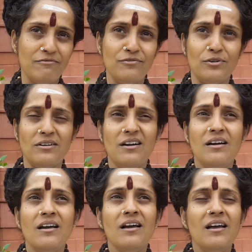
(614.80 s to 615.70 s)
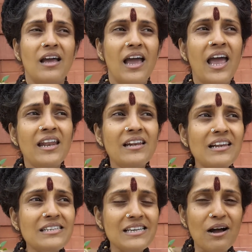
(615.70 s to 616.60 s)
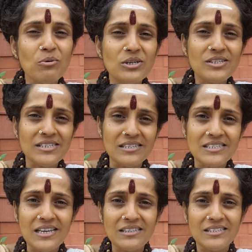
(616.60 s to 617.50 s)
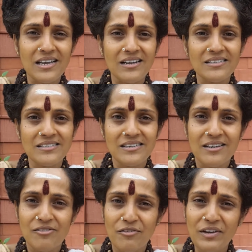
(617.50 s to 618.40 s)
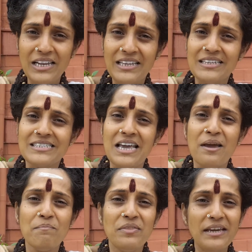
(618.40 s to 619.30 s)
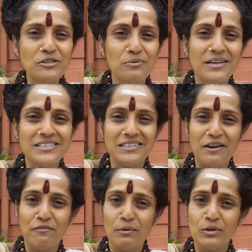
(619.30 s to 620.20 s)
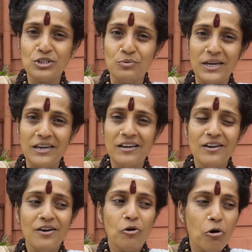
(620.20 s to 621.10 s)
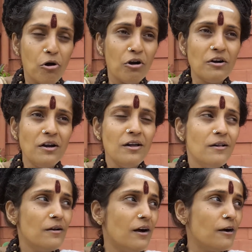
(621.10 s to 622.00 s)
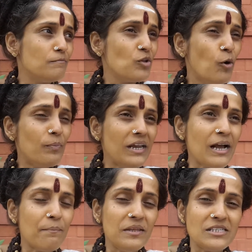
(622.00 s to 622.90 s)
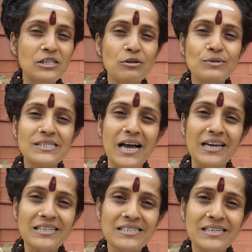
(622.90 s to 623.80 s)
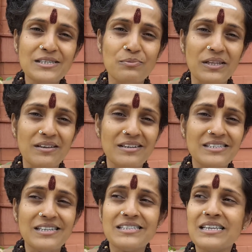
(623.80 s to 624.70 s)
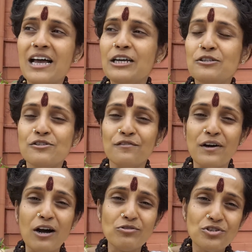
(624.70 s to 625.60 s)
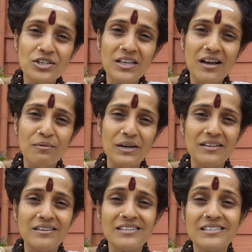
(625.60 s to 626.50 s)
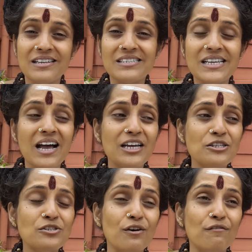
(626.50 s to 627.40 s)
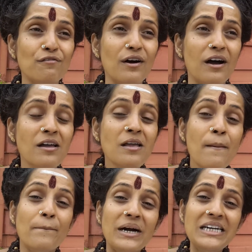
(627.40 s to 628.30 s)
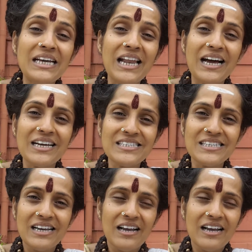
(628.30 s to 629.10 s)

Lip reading: for endless hours in satsangs, revealing the same thing to us in every which way, or opening up these new sciences, whether it's the science of Aushadha, whether it is the science of mandalas,